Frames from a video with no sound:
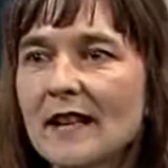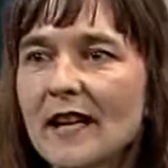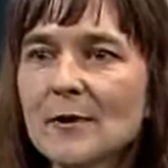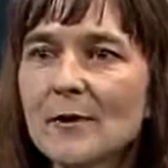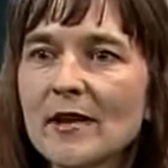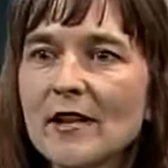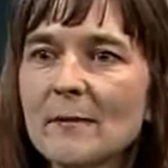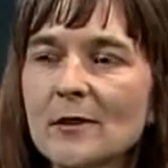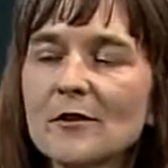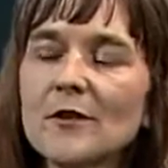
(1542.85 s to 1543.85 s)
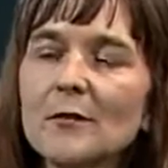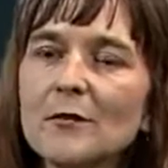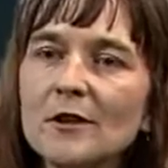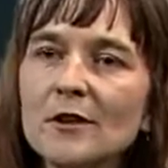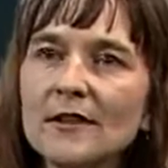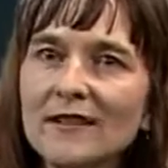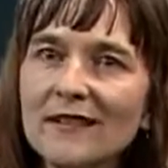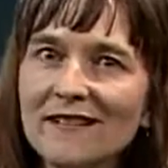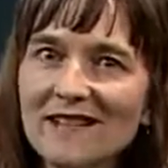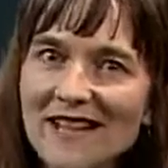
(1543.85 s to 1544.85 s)
as we observe the world
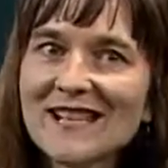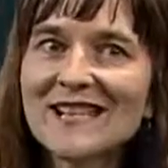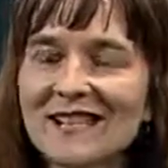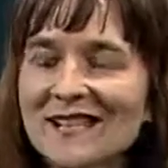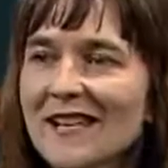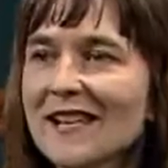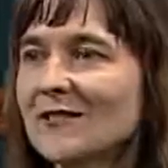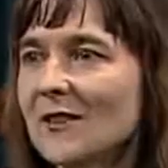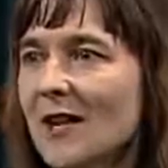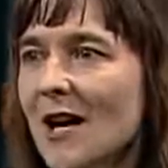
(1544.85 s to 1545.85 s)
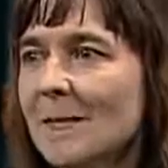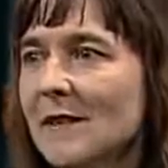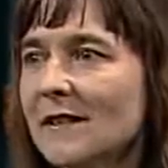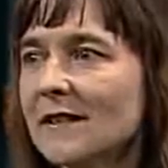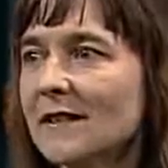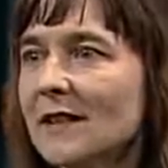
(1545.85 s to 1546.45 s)
as an aesthetic phenomena,